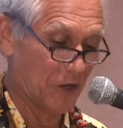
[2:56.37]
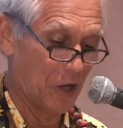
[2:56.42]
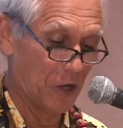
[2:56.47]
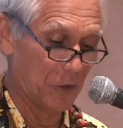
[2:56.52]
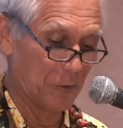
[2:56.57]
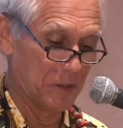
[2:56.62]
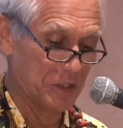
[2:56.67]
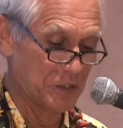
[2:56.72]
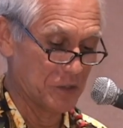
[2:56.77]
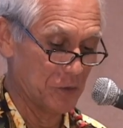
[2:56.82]

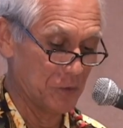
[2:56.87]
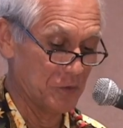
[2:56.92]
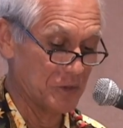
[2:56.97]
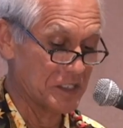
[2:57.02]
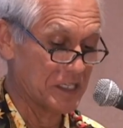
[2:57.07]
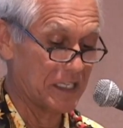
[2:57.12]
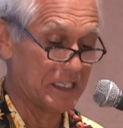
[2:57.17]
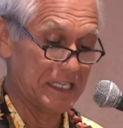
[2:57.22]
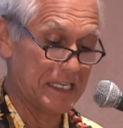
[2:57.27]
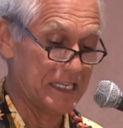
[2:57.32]
hungry students
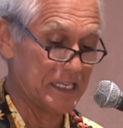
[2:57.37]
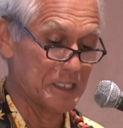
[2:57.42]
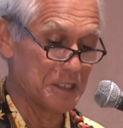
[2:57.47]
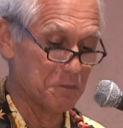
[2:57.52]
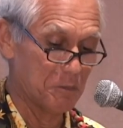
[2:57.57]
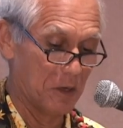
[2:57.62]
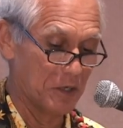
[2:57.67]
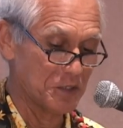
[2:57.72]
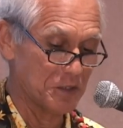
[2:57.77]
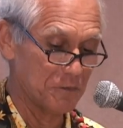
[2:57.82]
can eat as
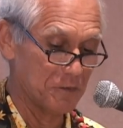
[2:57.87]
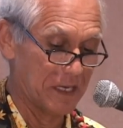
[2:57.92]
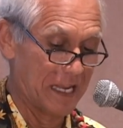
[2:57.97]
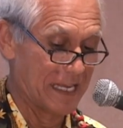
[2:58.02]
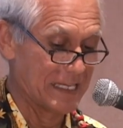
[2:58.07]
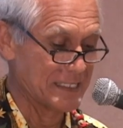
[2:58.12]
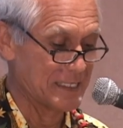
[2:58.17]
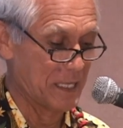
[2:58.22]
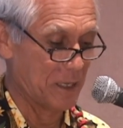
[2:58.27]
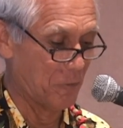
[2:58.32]
much of it
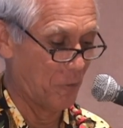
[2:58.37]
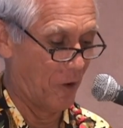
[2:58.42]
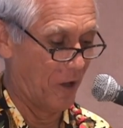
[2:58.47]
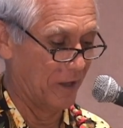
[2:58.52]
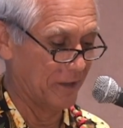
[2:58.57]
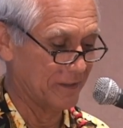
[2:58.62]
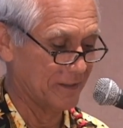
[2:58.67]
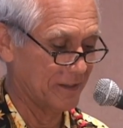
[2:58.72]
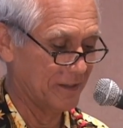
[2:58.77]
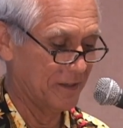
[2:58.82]
as they
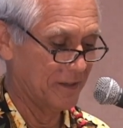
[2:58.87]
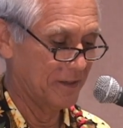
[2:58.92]
want.